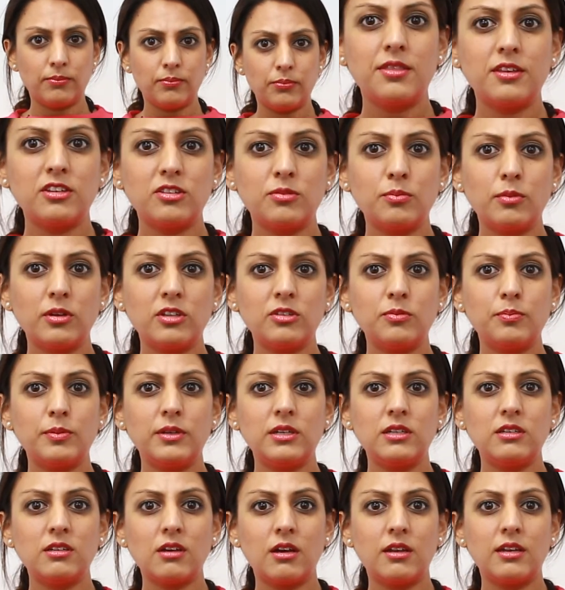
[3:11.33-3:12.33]
This must
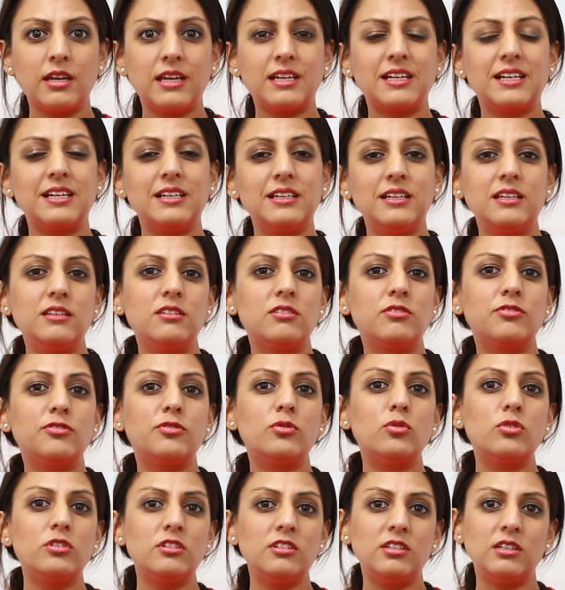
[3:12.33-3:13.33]
be done at least
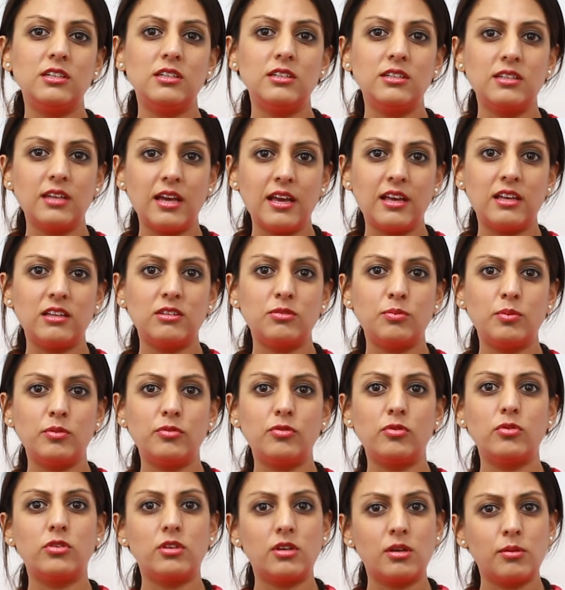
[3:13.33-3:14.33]
14 days
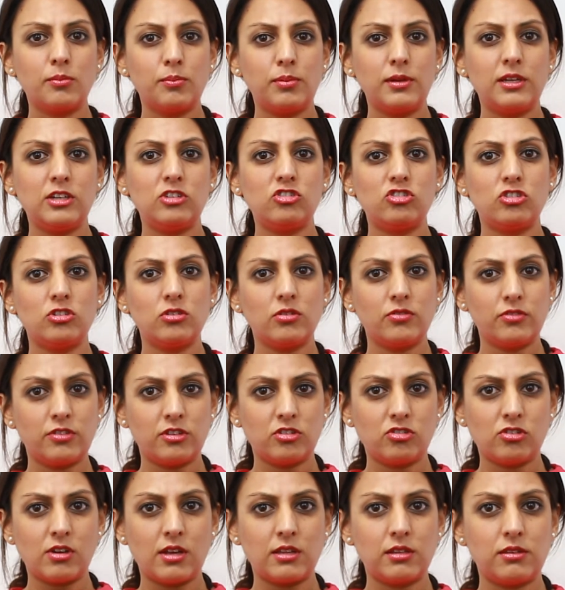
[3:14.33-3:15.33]
before the completion of
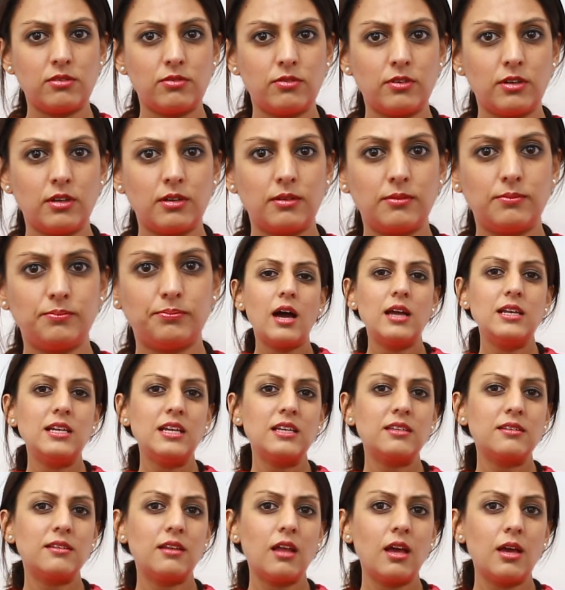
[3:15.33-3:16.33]
the transfer.
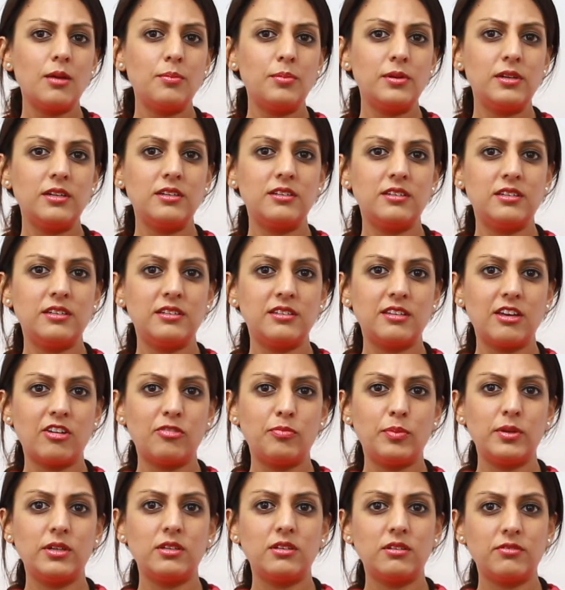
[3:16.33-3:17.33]
Unless liabilities
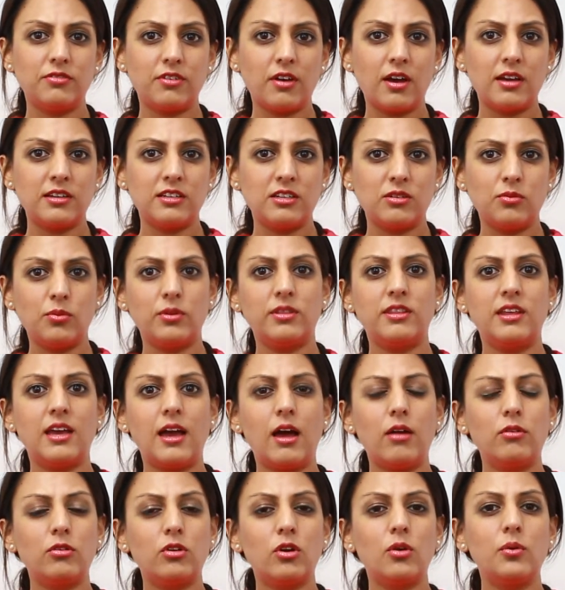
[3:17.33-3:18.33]
have been divided with the
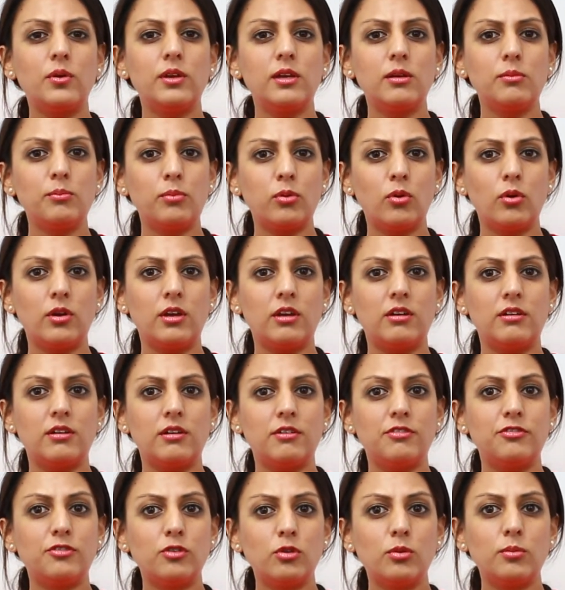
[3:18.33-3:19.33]
outgoing employer in
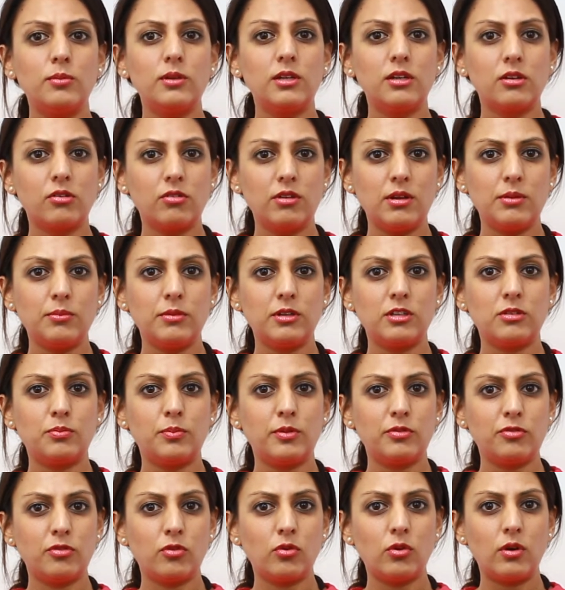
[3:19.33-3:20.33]
a formal agreement
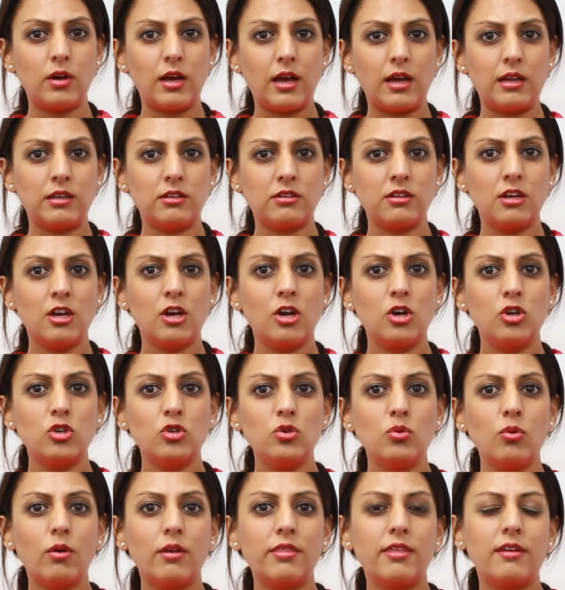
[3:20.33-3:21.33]
beforehand,
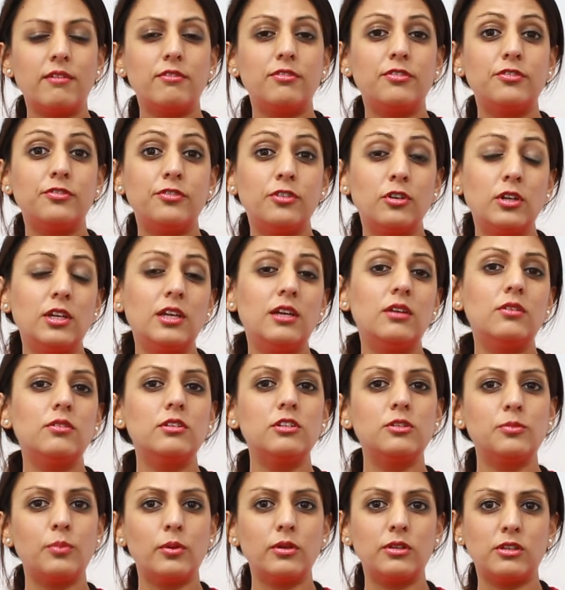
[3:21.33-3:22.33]
you are then fully
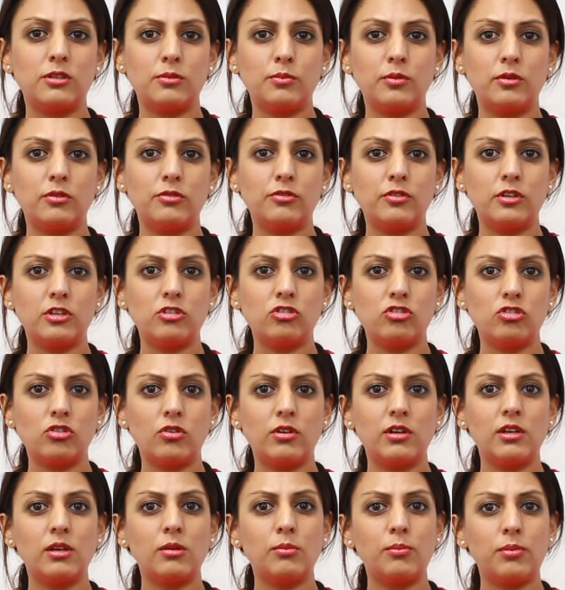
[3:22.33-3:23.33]
responsible for
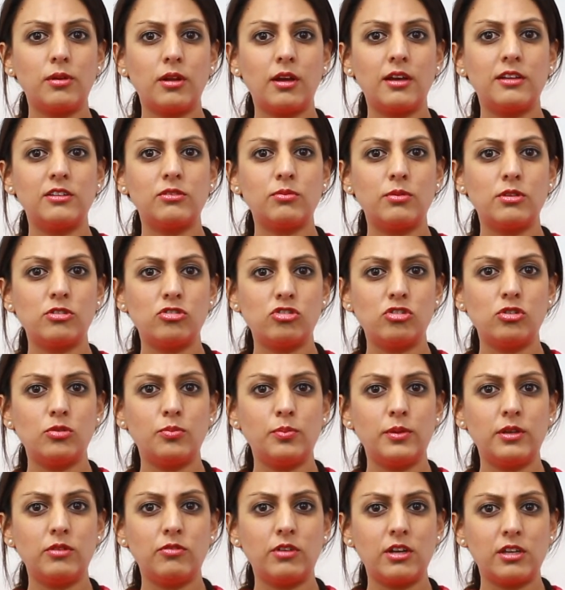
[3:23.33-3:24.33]
ensuring compliance with
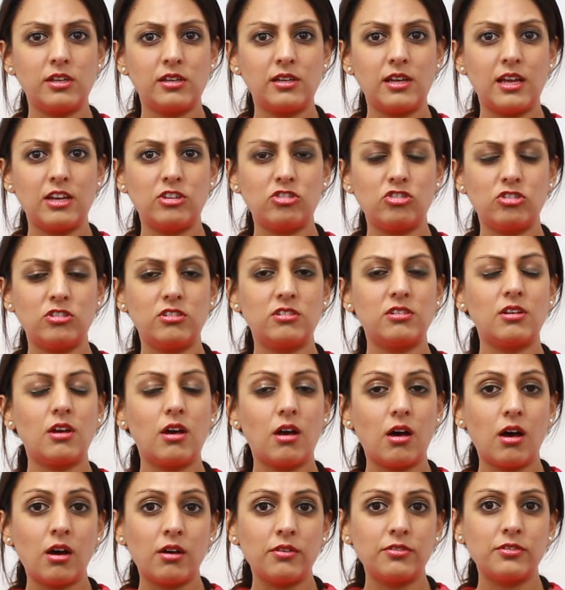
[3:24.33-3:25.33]
TUPE regulations
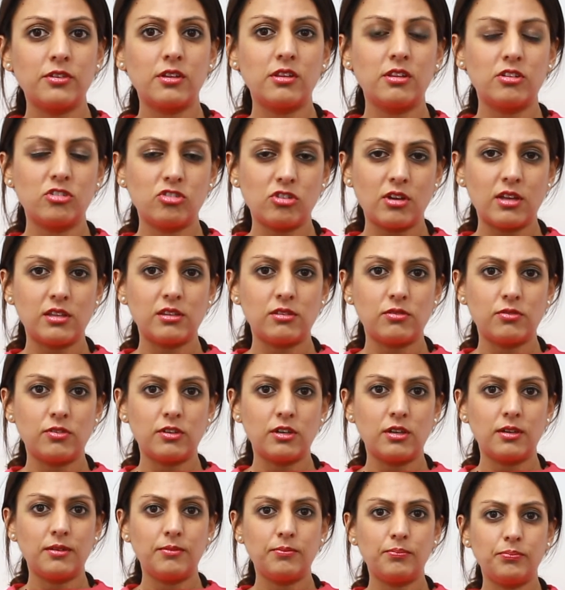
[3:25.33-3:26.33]
after the
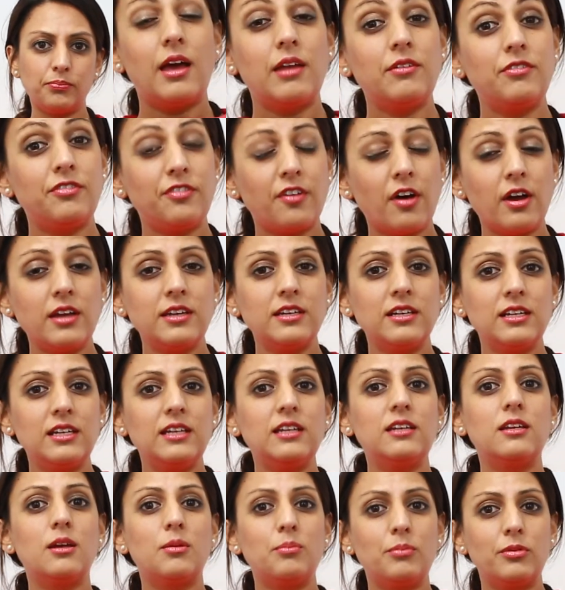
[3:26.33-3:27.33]
transfer. And
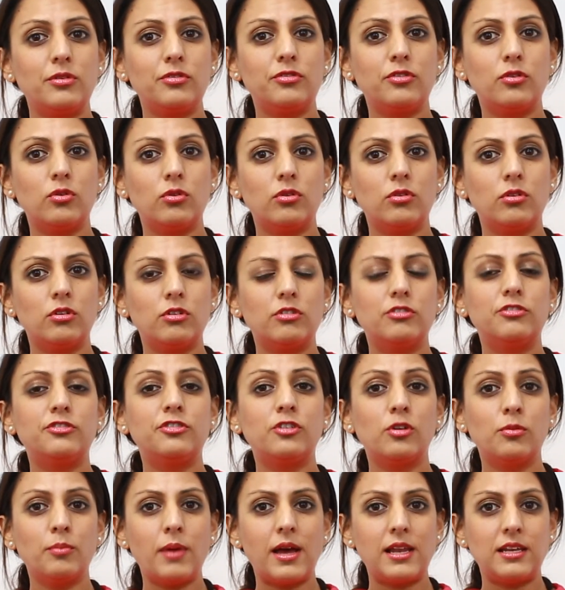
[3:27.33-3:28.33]
finally, number 4,
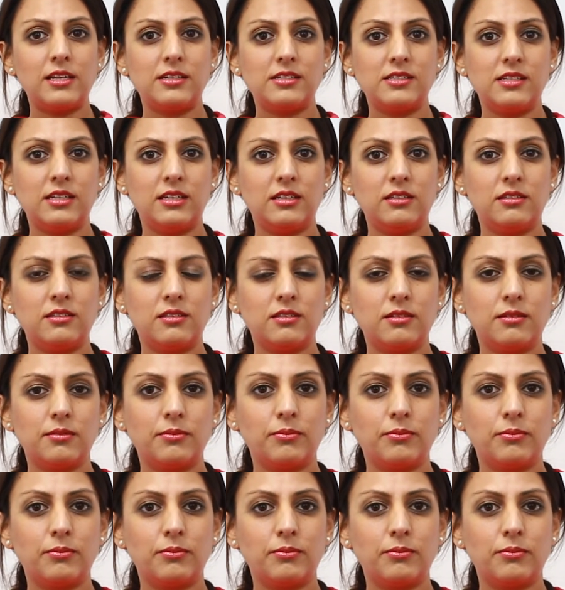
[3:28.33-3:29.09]
formalities.